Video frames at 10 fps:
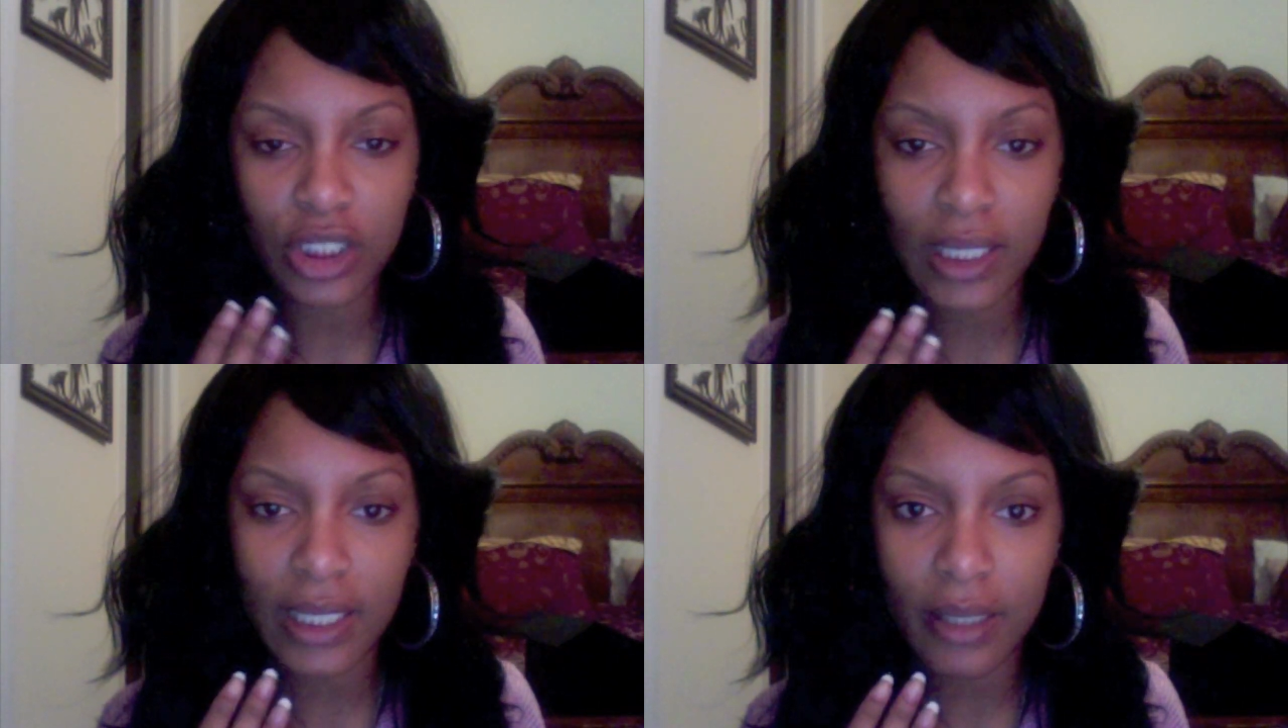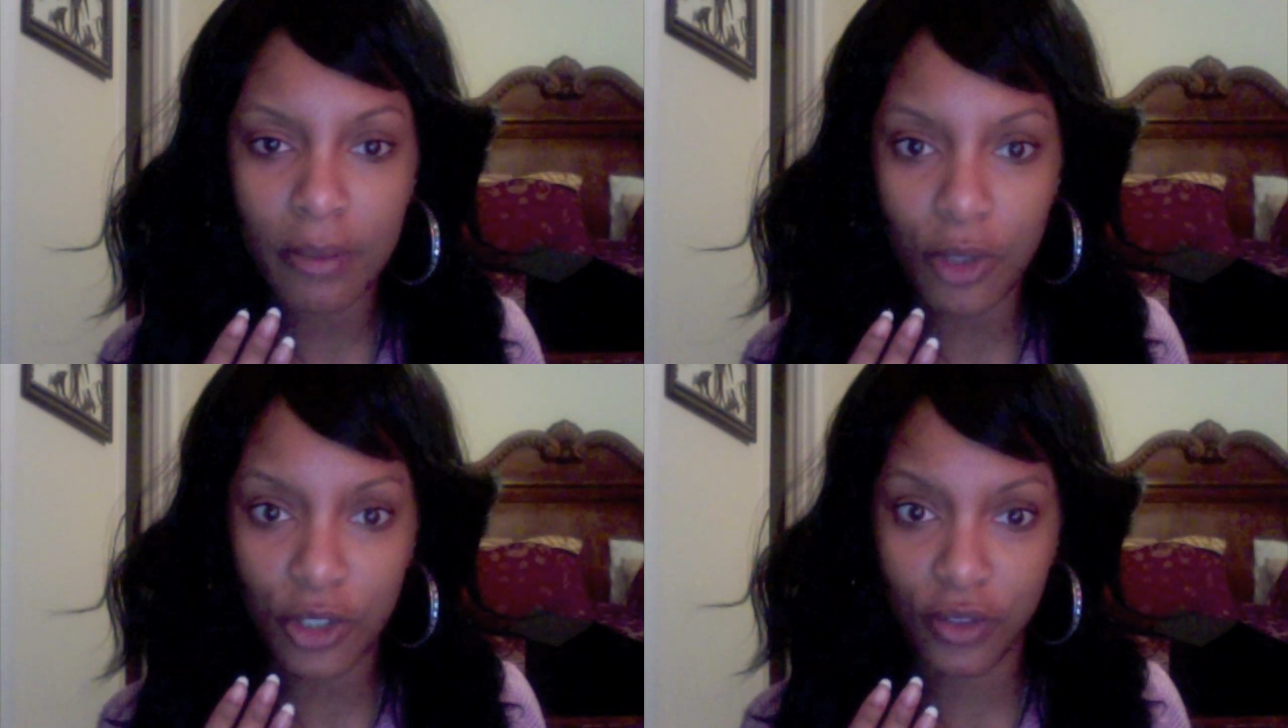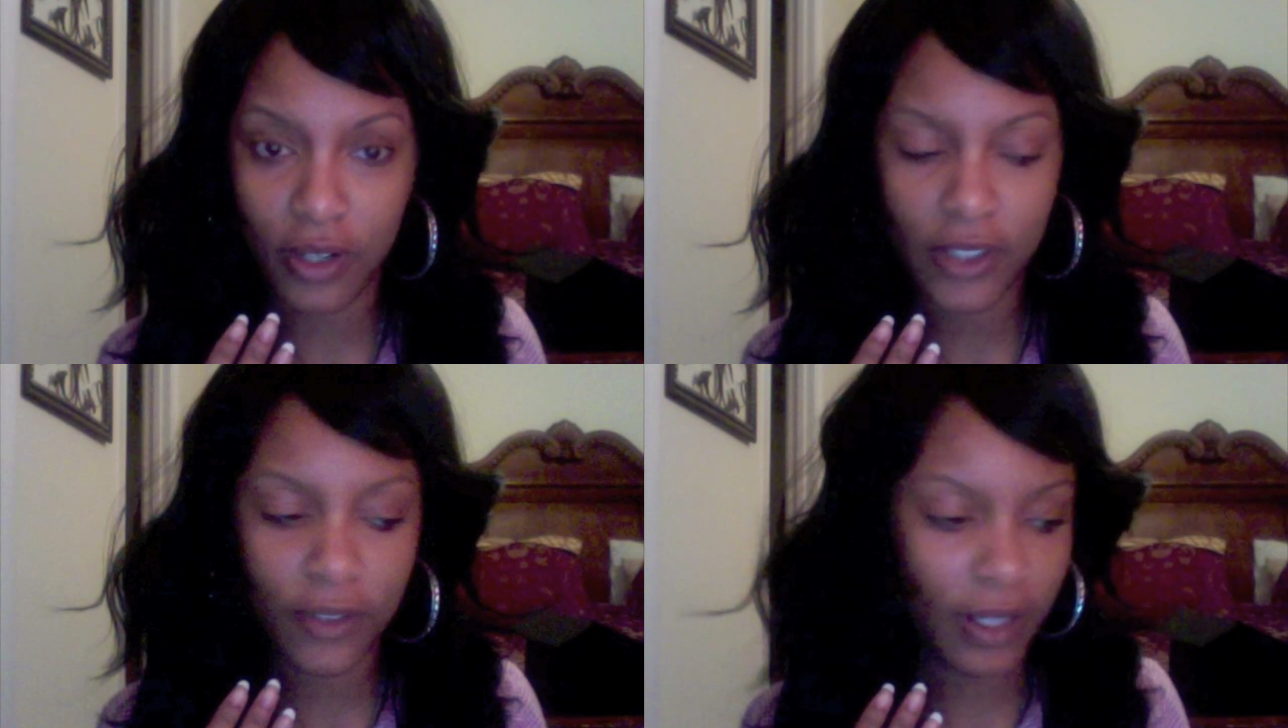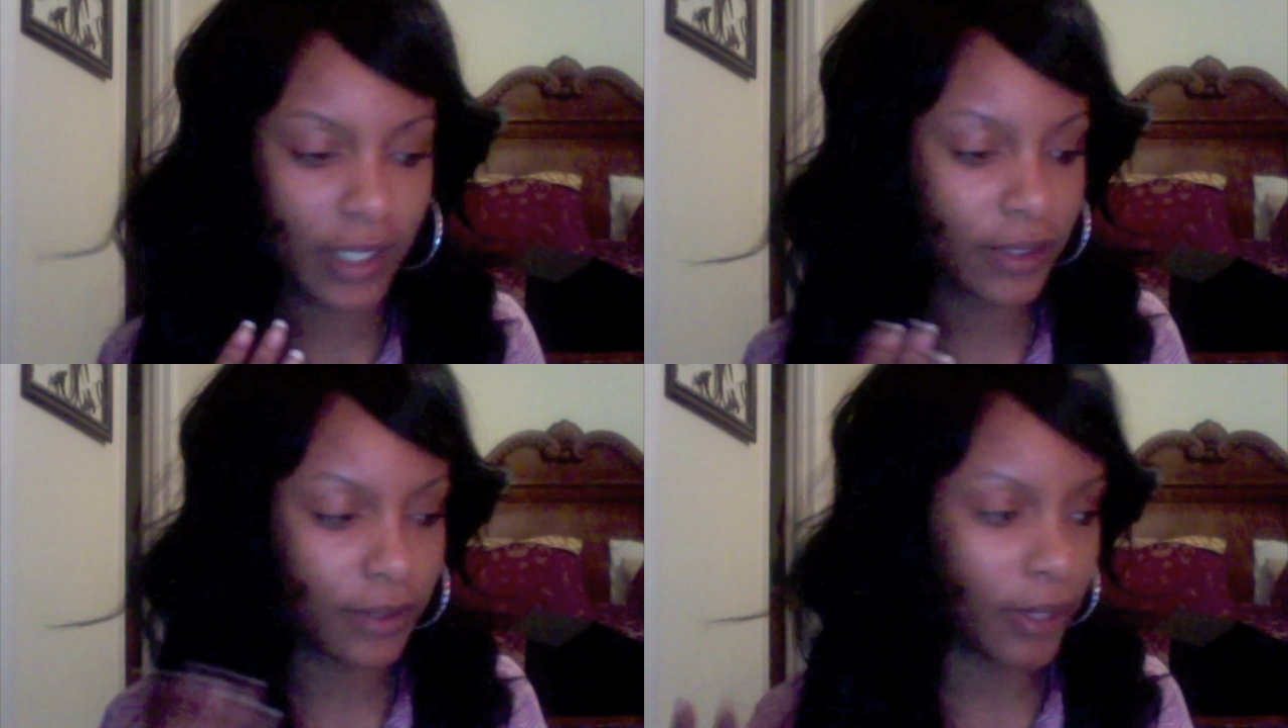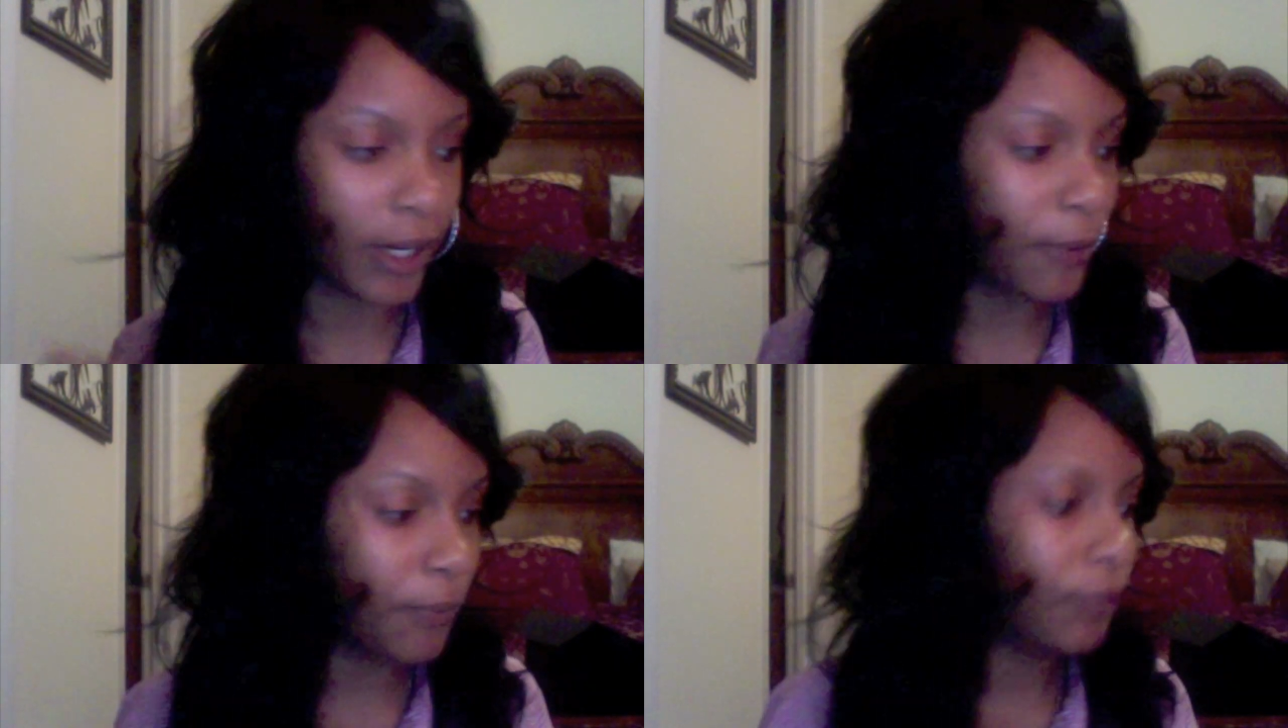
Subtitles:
clean, moisturized face, right?